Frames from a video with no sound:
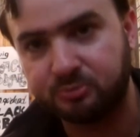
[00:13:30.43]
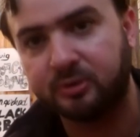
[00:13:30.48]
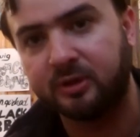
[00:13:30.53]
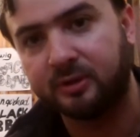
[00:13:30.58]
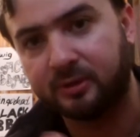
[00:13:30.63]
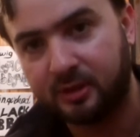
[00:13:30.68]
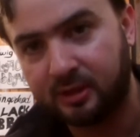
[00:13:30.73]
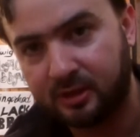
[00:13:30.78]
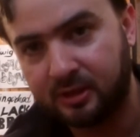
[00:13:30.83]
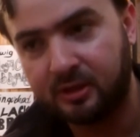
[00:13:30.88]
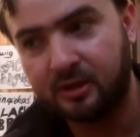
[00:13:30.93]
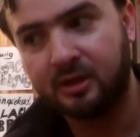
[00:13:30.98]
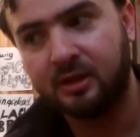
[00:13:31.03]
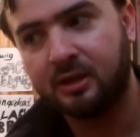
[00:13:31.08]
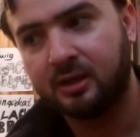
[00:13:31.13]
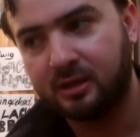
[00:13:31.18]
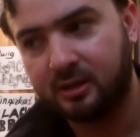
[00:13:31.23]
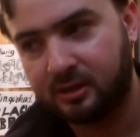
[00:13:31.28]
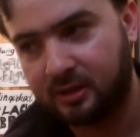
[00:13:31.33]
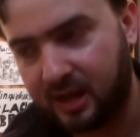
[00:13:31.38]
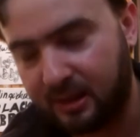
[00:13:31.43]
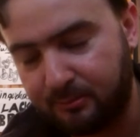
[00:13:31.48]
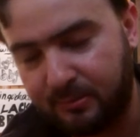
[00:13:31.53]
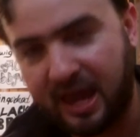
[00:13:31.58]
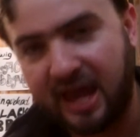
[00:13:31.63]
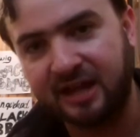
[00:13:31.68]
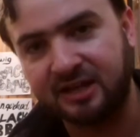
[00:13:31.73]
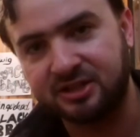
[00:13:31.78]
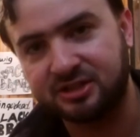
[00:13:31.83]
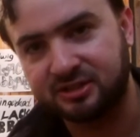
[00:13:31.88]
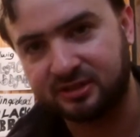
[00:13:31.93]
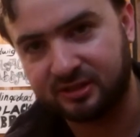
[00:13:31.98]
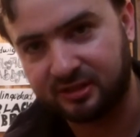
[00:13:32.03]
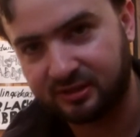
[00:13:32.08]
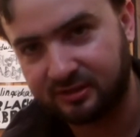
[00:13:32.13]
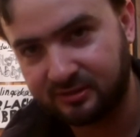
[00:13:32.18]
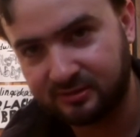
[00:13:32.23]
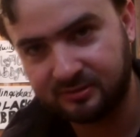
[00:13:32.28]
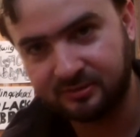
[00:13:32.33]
but I managed to